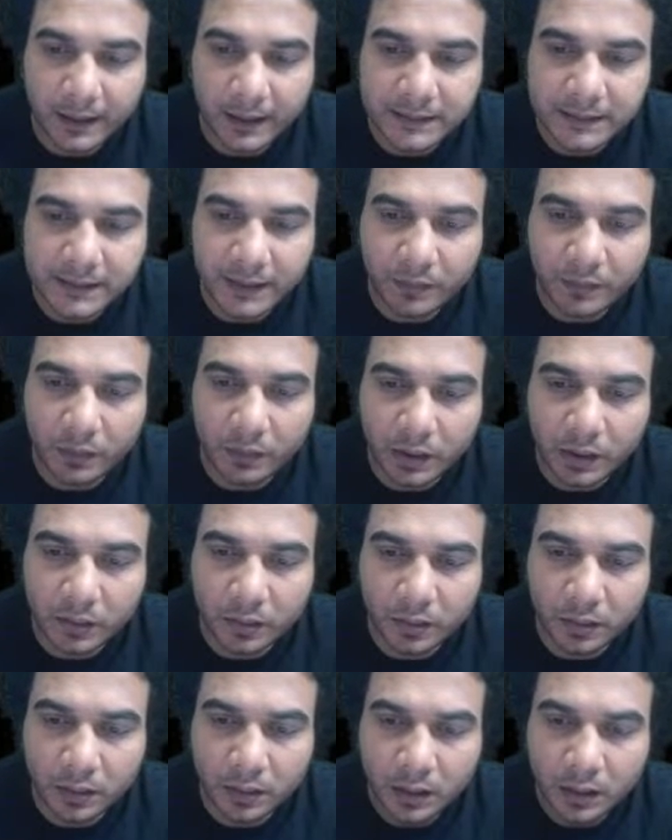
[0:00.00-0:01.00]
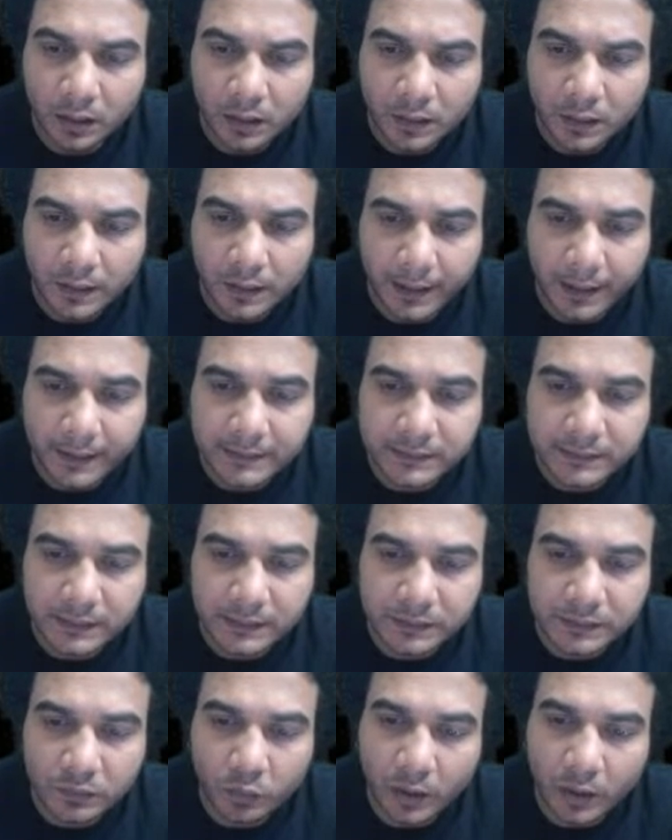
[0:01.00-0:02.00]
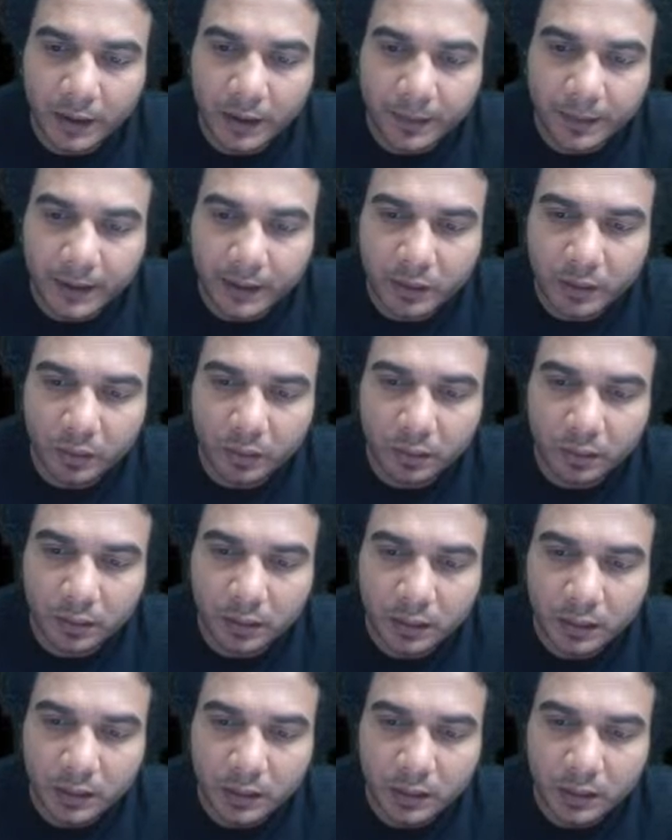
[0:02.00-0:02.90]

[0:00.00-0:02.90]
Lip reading: is equal to x square by 2